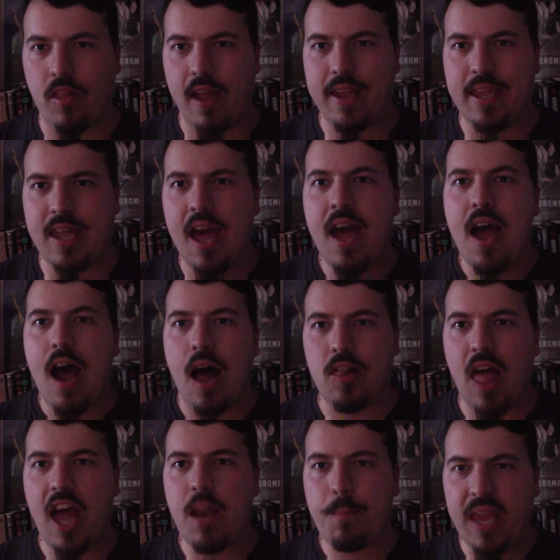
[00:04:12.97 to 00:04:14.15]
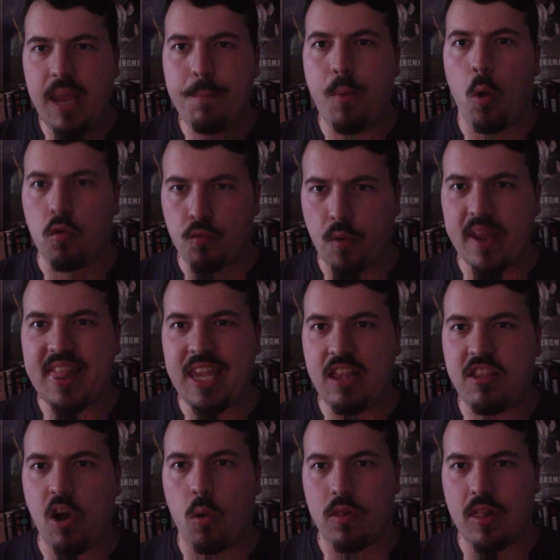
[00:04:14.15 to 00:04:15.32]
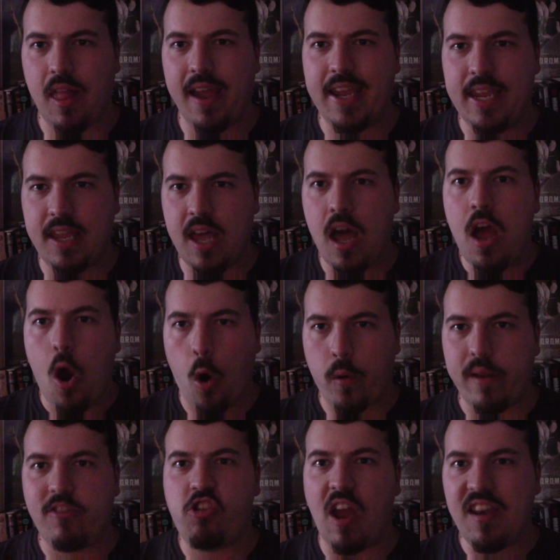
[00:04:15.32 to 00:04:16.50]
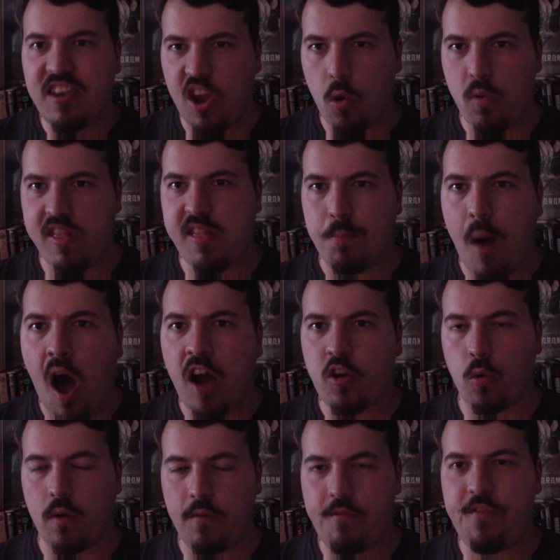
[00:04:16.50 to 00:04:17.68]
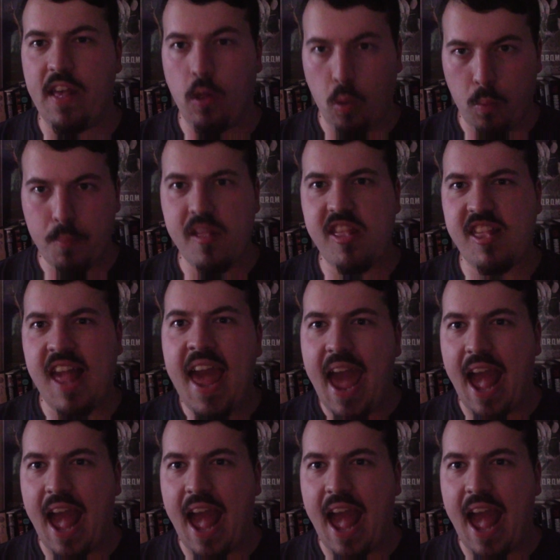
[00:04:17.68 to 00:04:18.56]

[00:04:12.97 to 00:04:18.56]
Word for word: Like, a lot of people really don't like Argento's modern films,